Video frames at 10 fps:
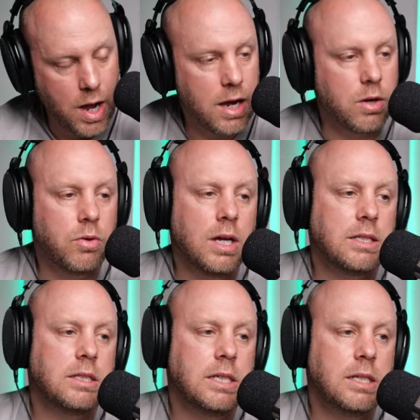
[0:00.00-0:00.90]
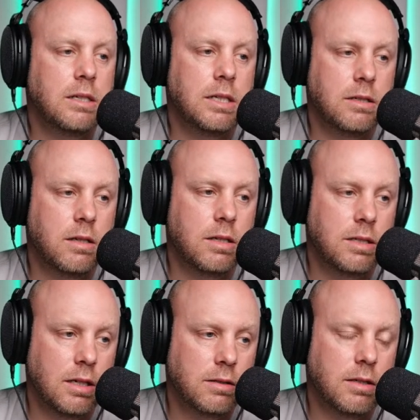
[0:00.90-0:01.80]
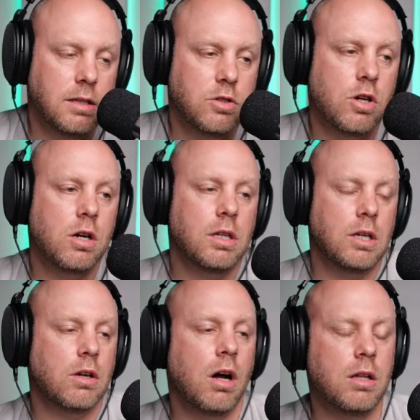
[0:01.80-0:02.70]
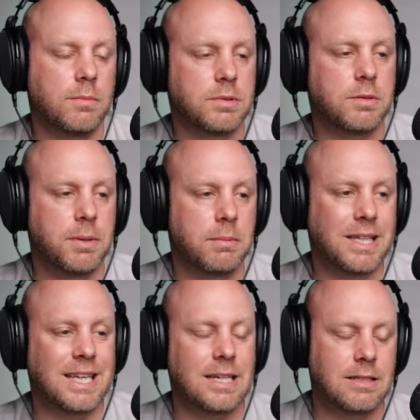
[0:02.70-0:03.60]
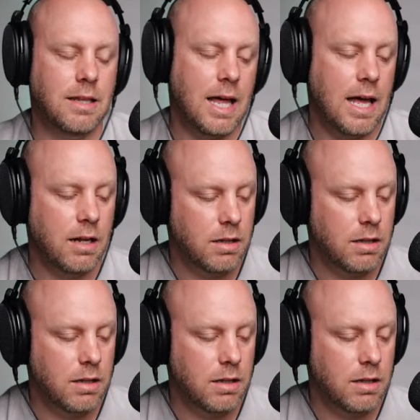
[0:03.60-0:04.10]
Echo 19 into the Delta and Charlie columns to be able to get to that